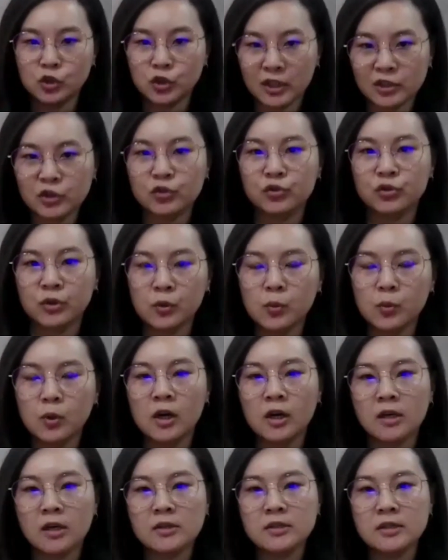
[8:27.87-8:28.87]
gestural
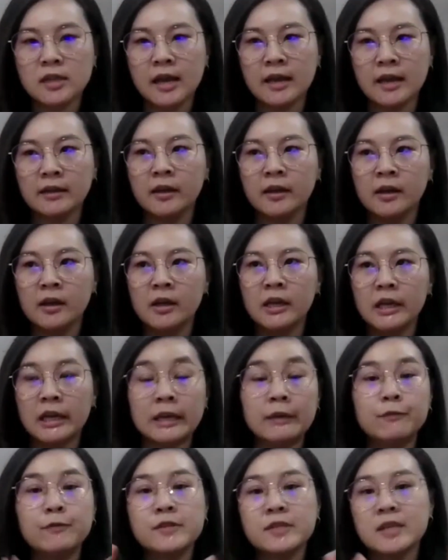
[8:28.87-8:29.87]
works. And
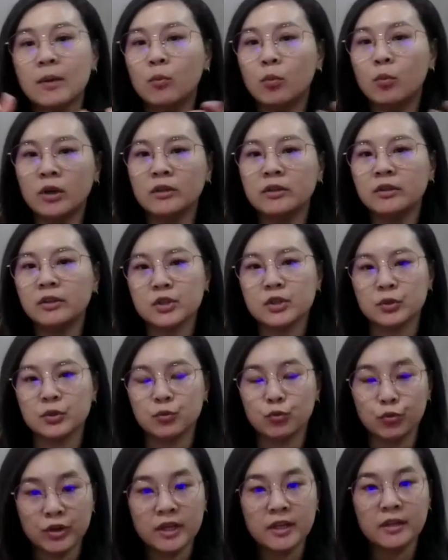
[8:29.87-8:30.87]
if someone
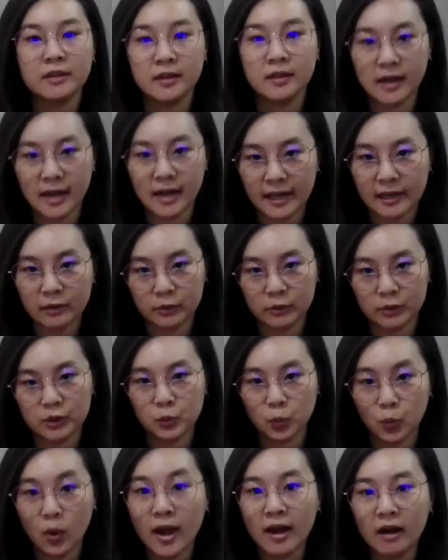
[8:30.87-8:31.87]
doesn't read the language
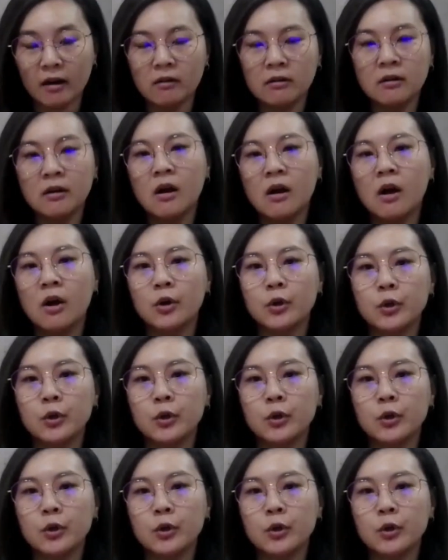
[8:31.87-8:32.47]
well,